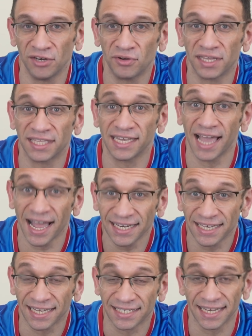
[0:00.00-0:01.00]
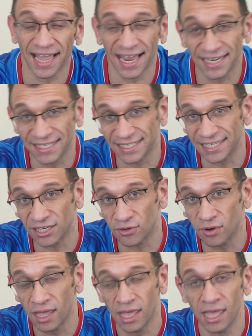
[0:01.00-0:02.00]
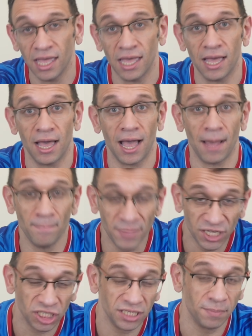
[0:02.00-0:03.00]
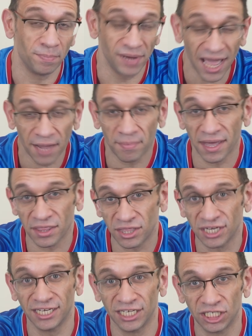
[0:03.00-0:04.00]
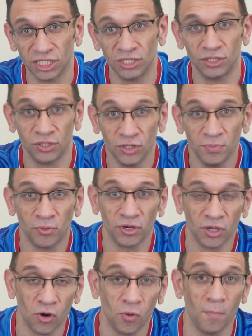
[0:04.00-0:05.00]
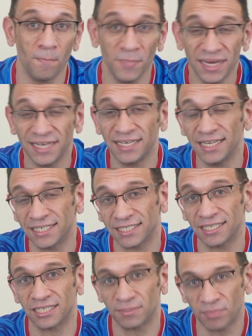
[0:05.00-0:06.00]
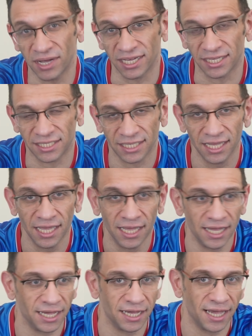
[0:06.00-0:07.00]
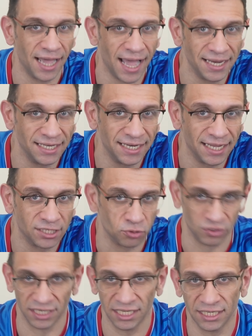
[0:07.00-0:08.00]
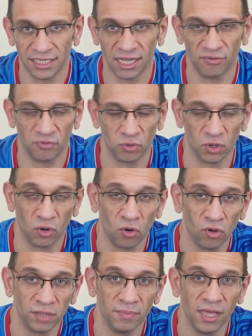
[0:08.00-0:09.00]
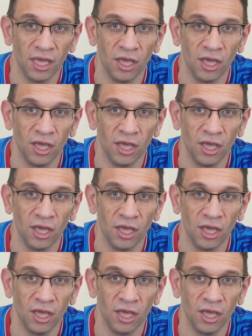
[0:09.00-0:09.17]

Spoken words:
a look at the Adidas Adizero Ambition Black Panther Edition 2.0 mid-distance spikes. Adidas or Adidas, however you want to call them